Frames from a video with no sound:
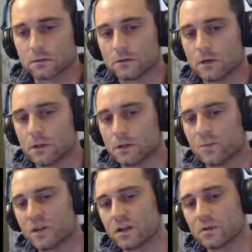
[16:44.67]
A limp
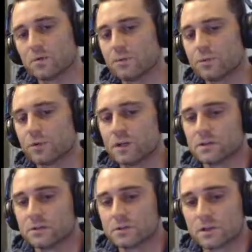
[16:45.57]
again would be pretty
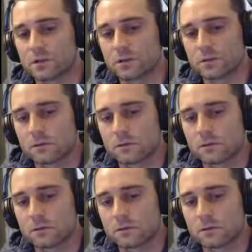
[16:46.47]
interesting.